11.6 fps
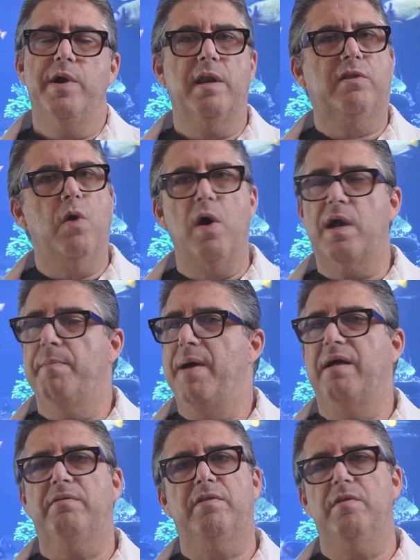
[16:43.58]
going to talk
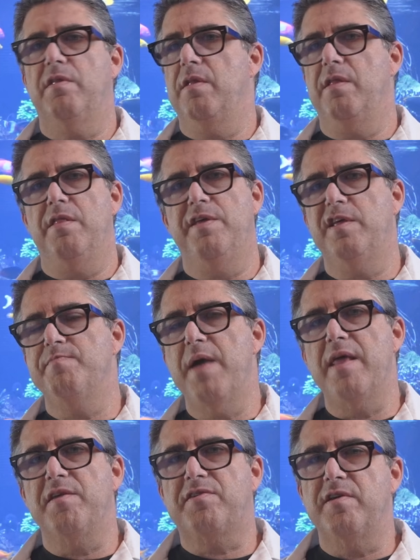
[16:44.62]
about these
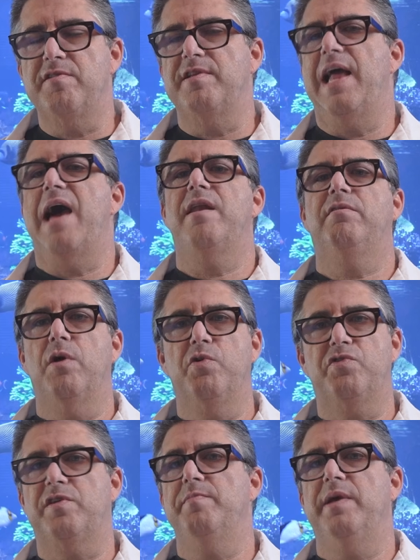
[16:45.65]
medicines and how to
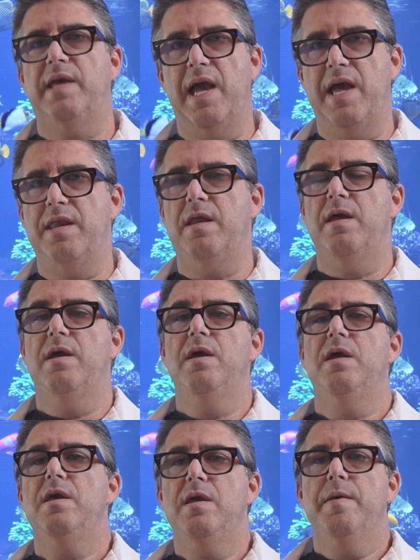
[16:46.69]
dose them again,
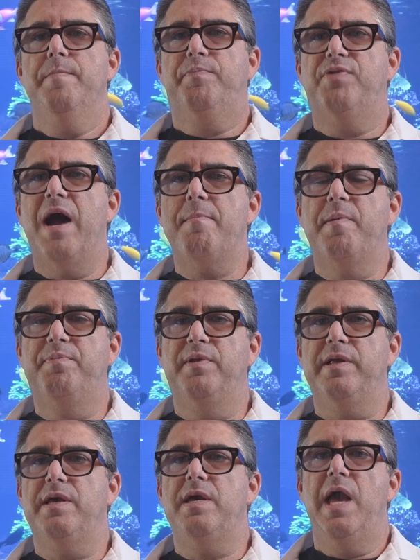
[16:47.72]

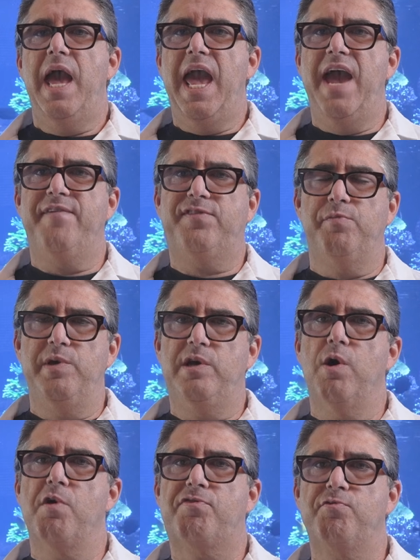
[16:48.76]
probably after we
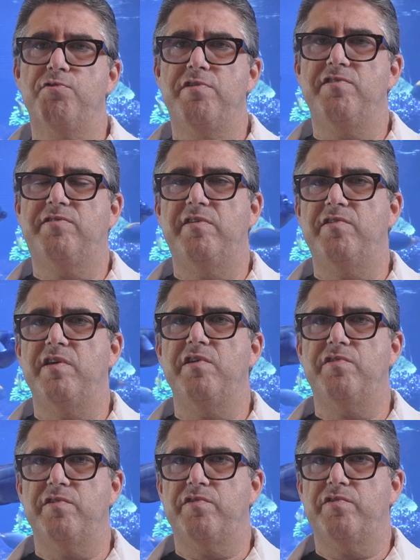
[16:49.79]
go through these
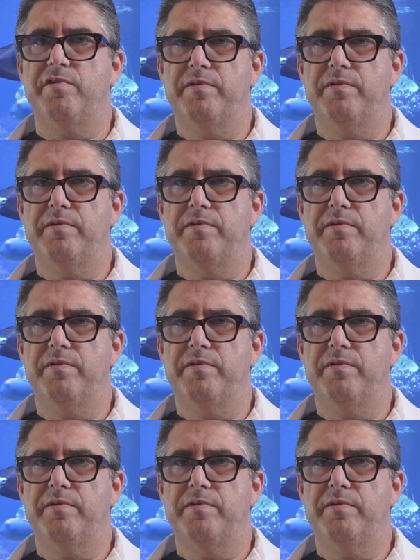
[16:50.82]
diseases.